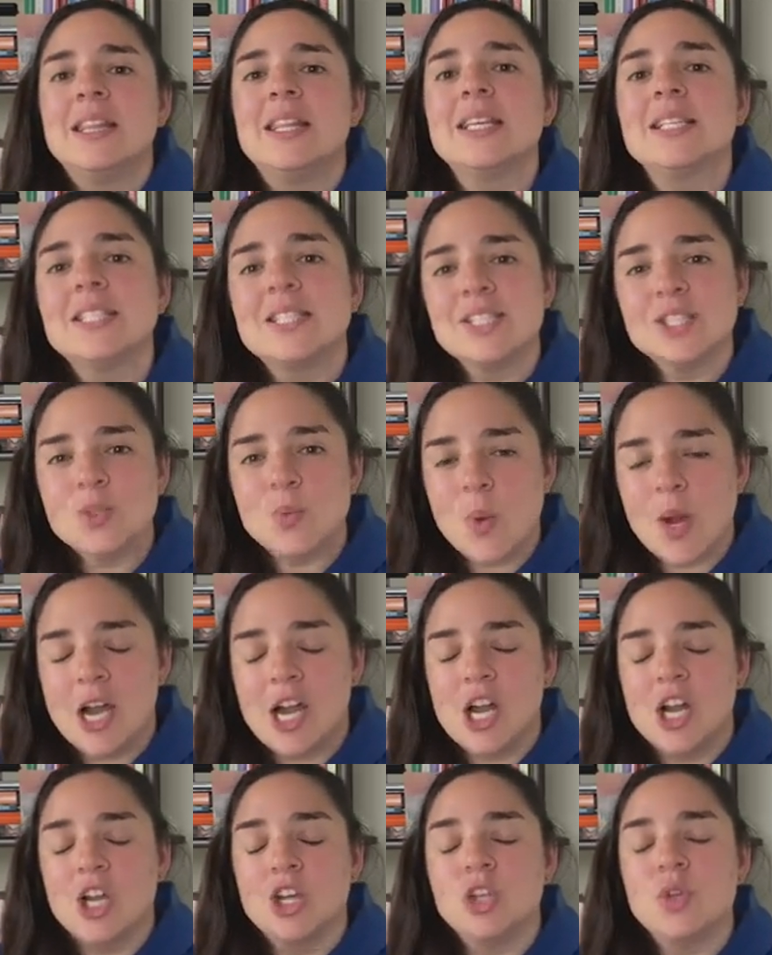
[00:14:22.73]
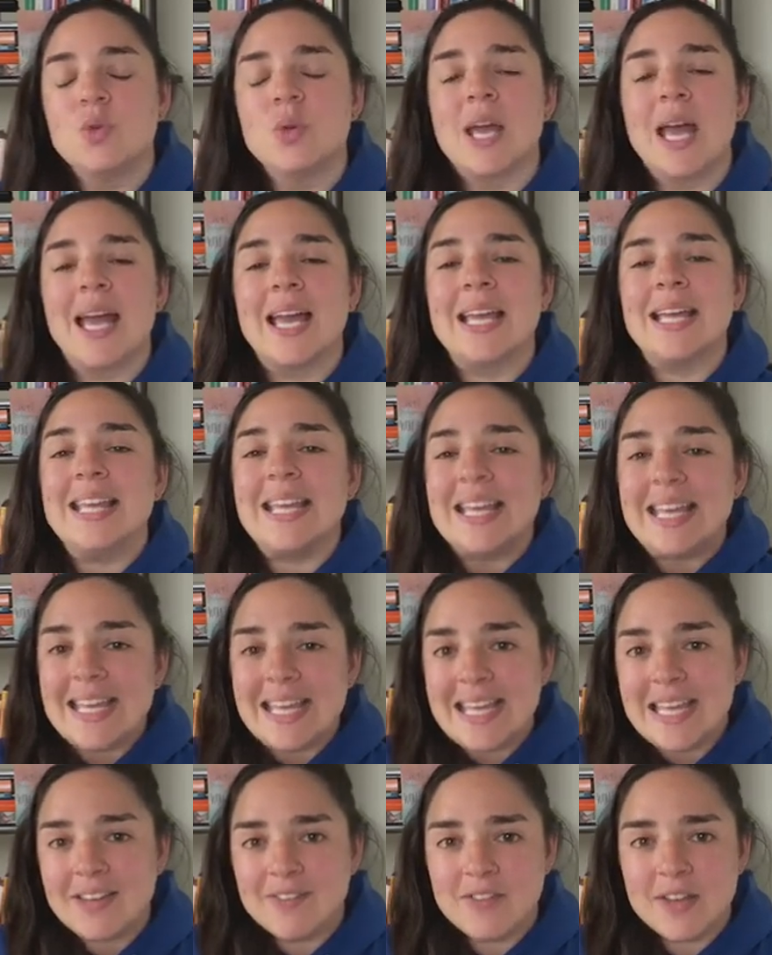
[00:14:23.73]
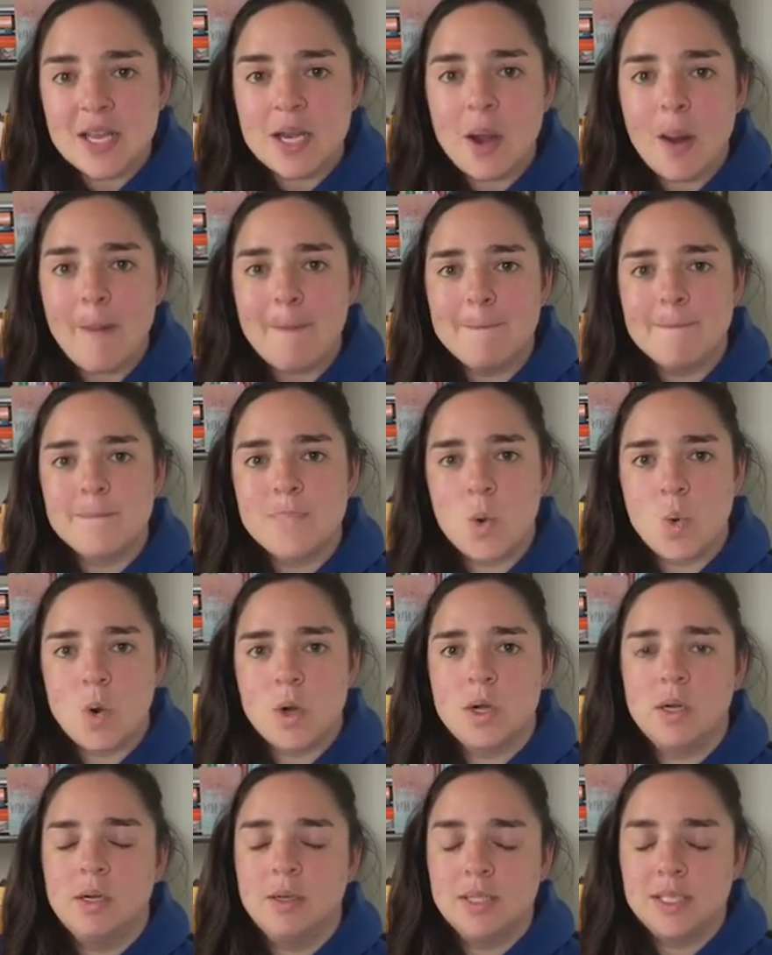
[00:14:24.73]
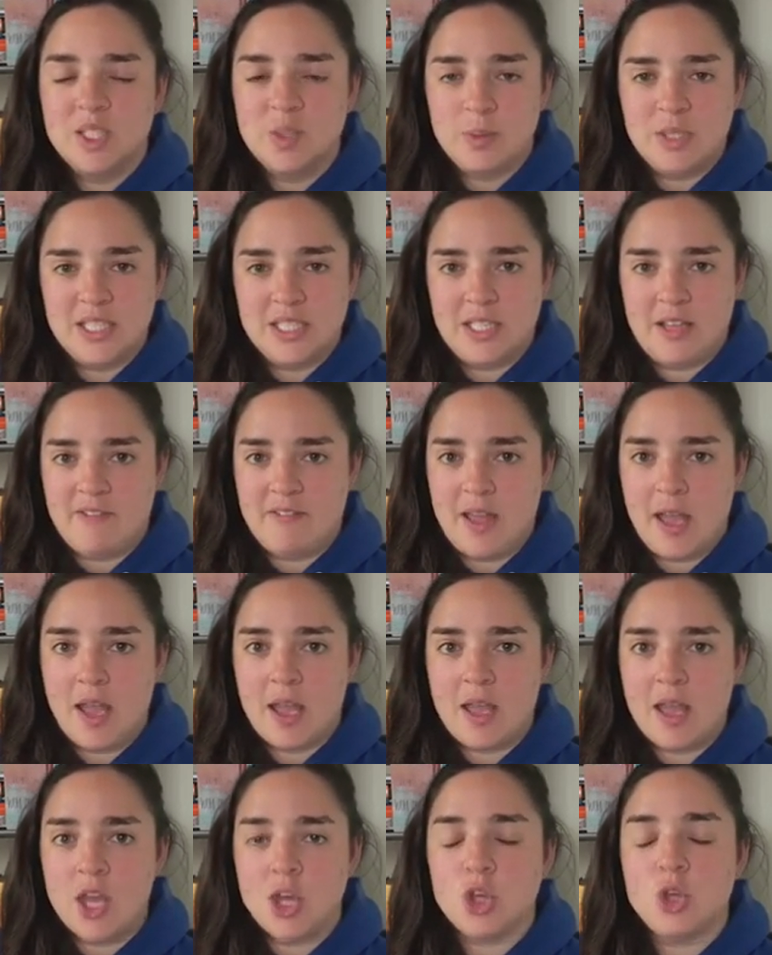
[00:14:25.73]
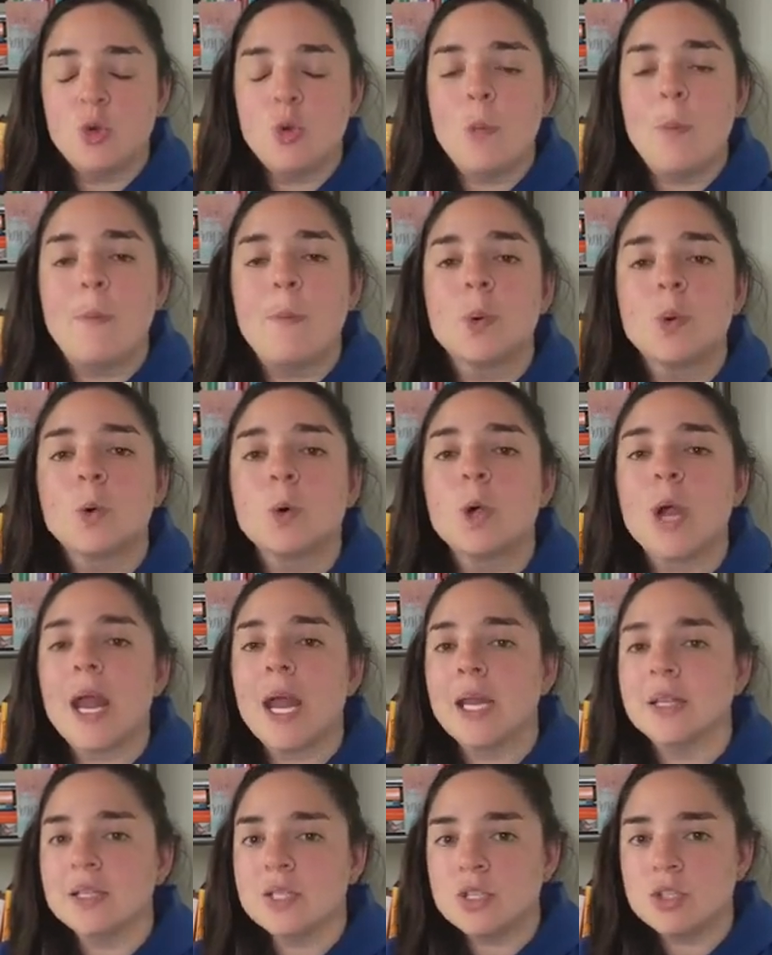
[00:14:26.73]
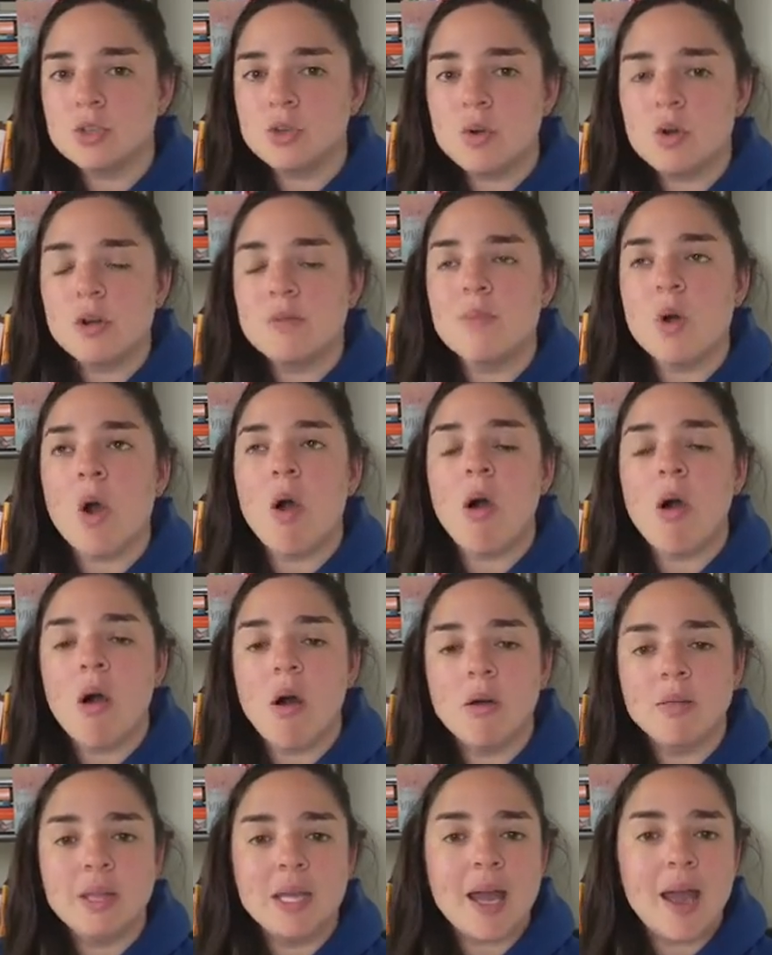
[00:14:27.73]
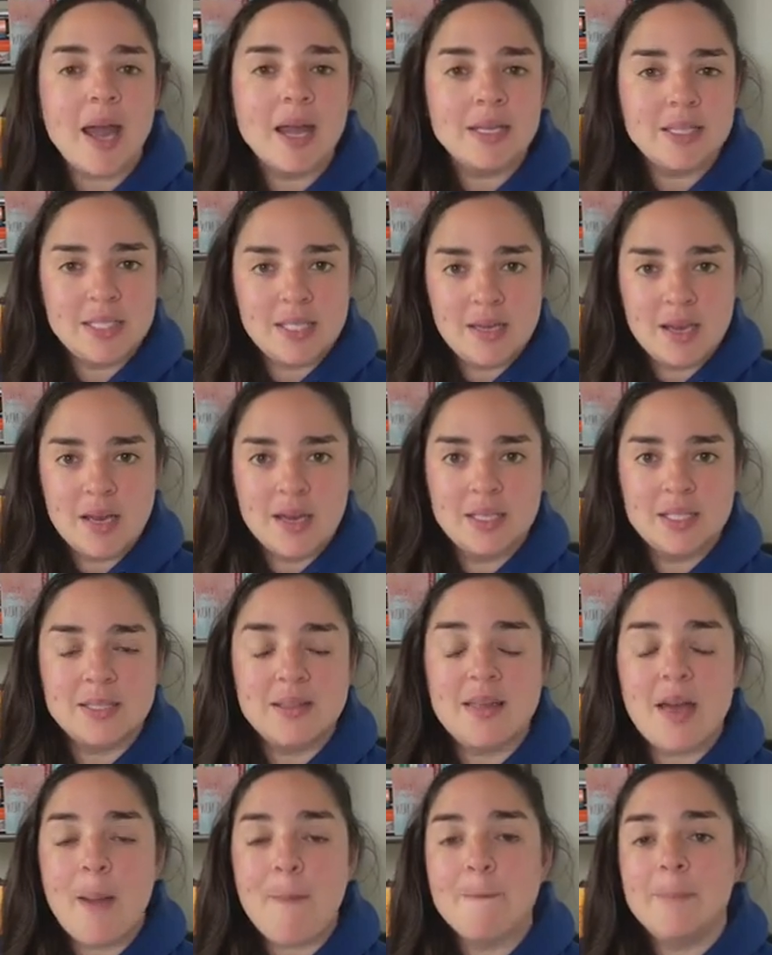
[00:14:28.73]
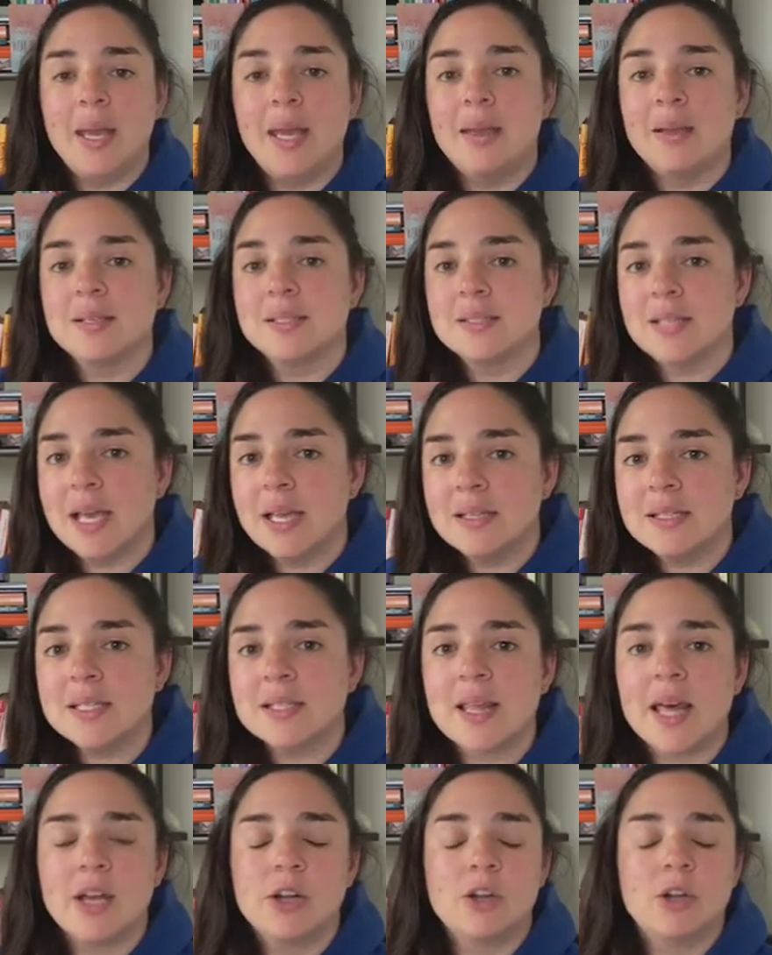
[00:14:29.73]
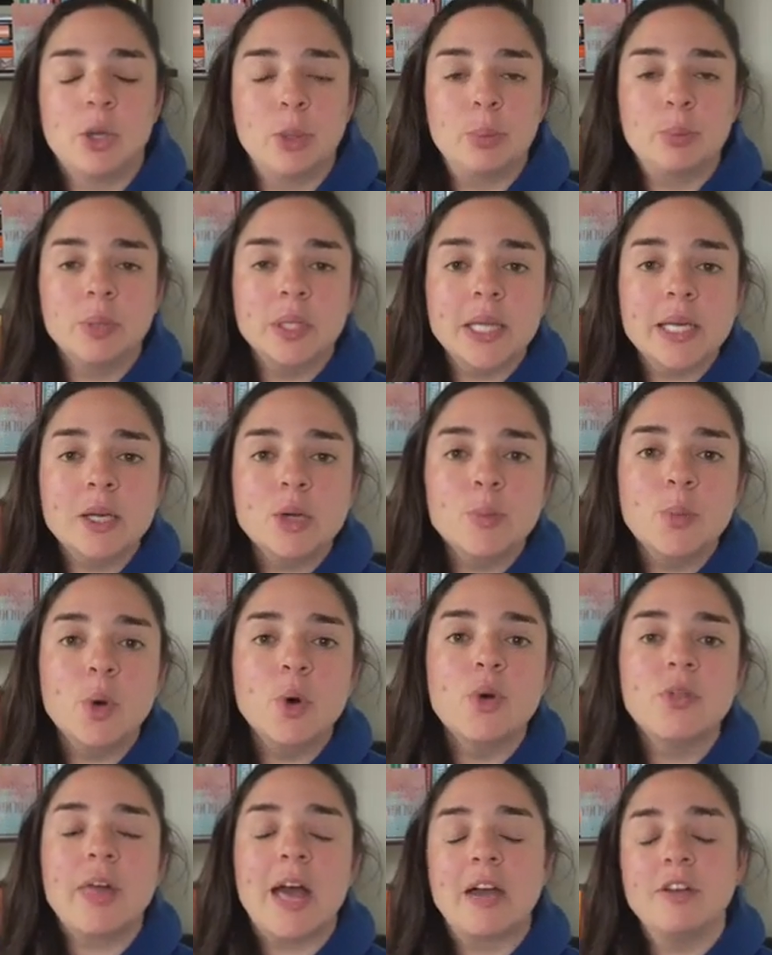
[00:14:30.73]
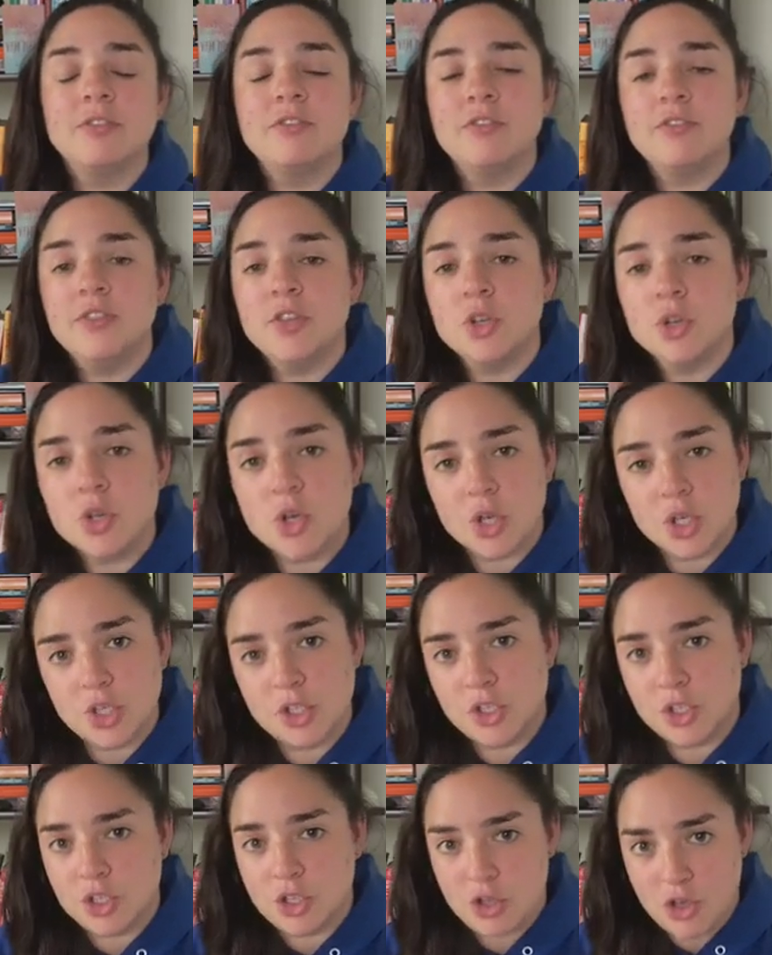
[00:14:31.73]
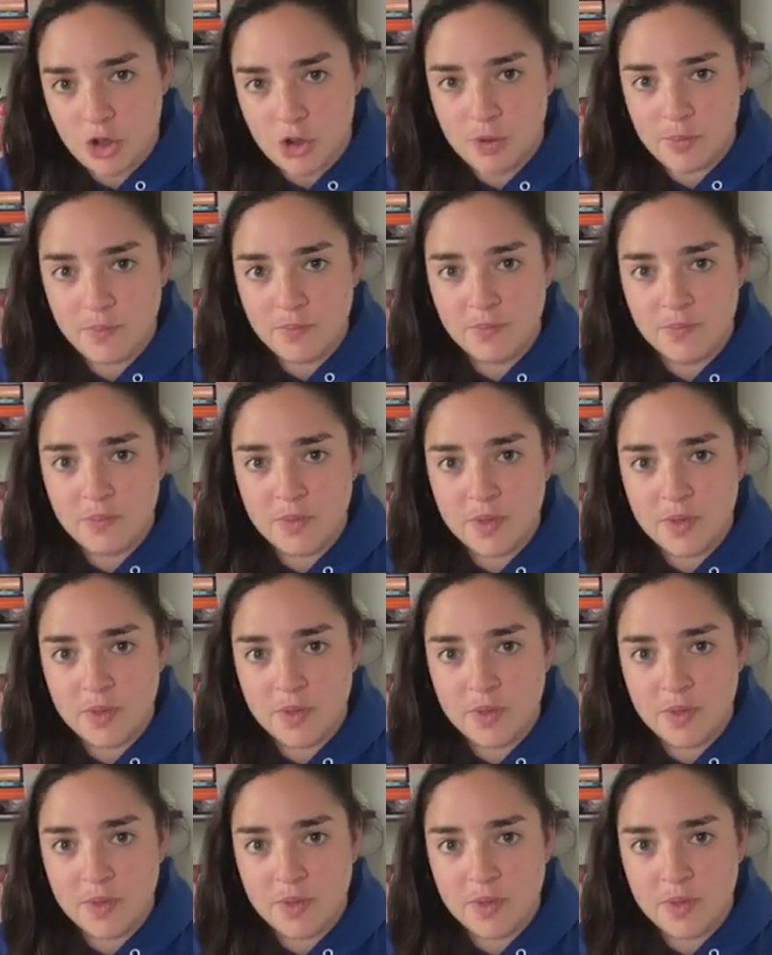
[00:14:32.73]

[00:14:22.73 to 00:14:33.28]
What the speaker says: This is where you get even more specific. You brainstorm all the ideas that make sense, that are applicable, that feel good to you.